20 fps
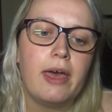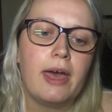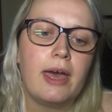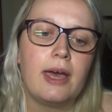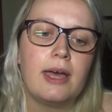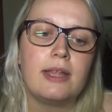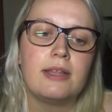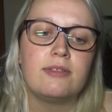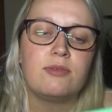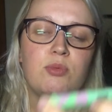
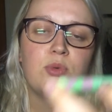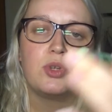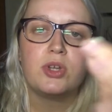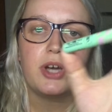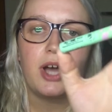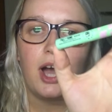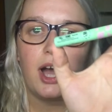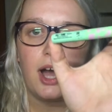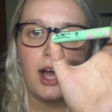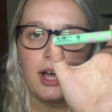and would
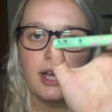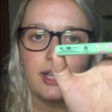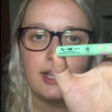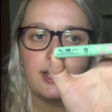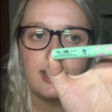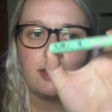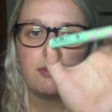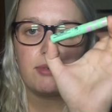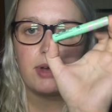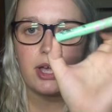
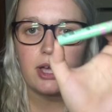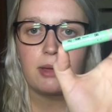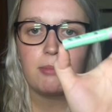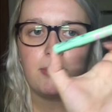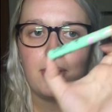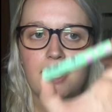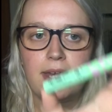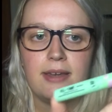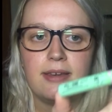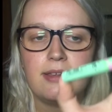highly
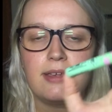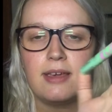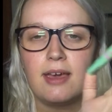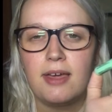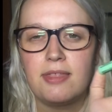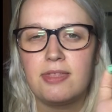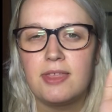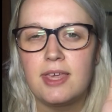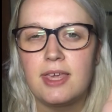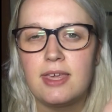recommend it.
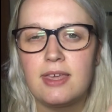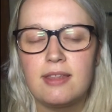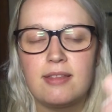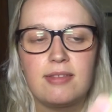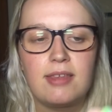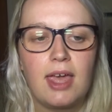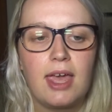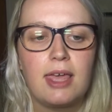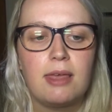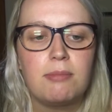I think
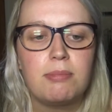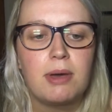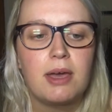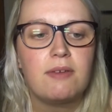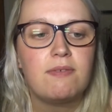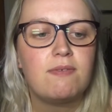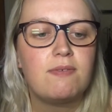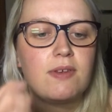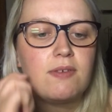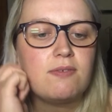it's
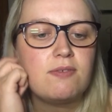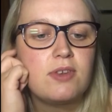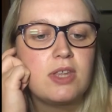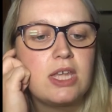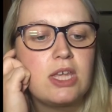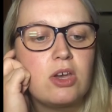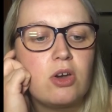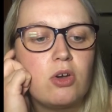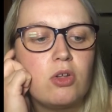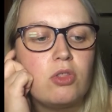
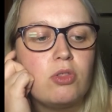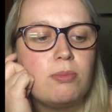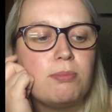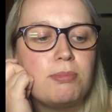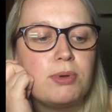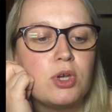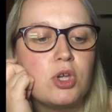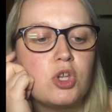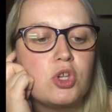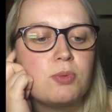£8.50 on
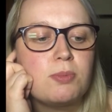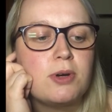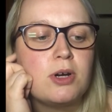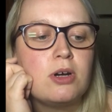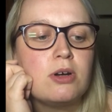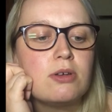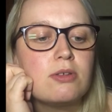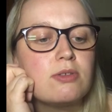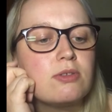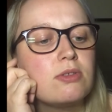
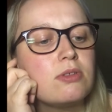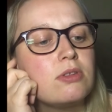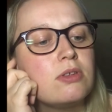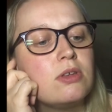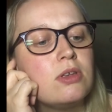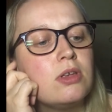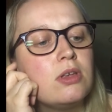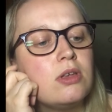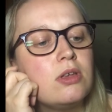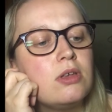Birchbox.
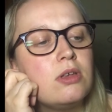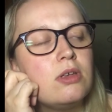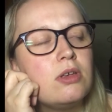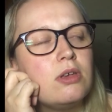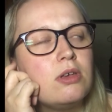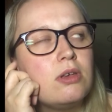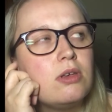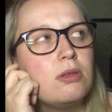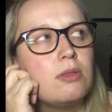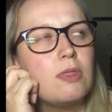
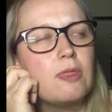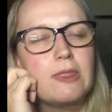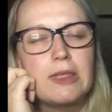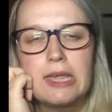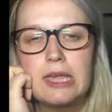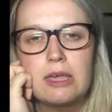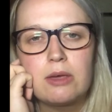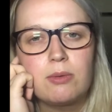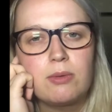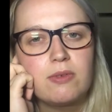I
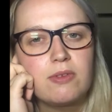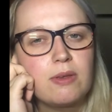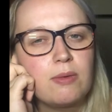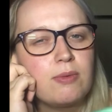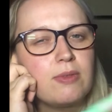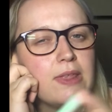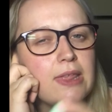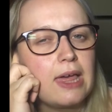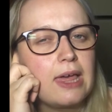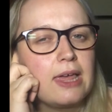think it was
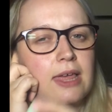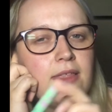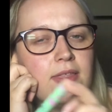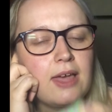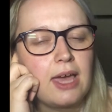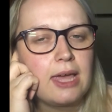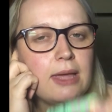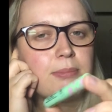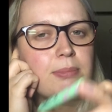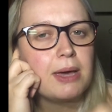either
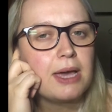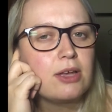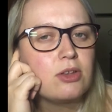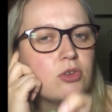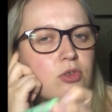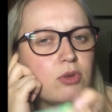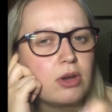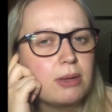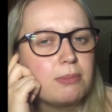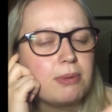
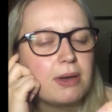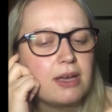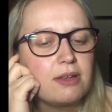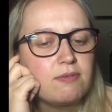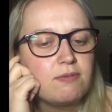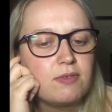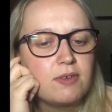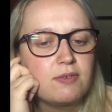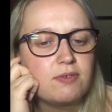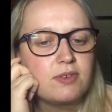£8 or
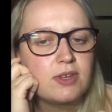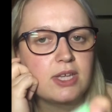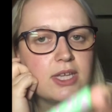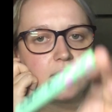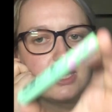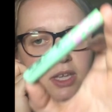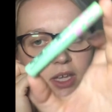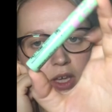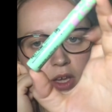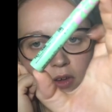£8.50
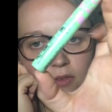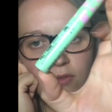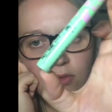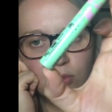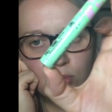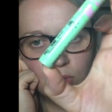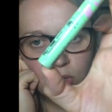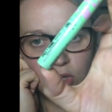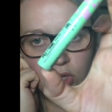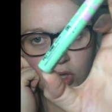for
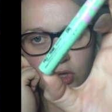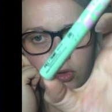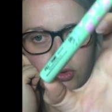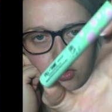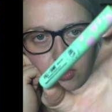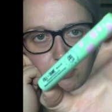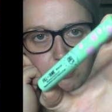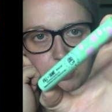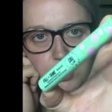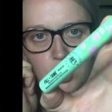one of those
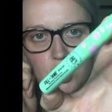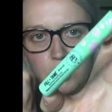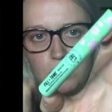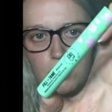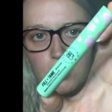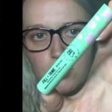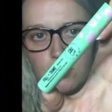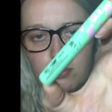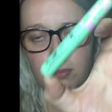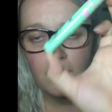off
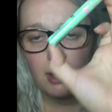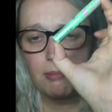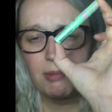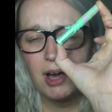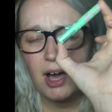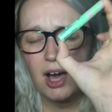Birchbox, but I'm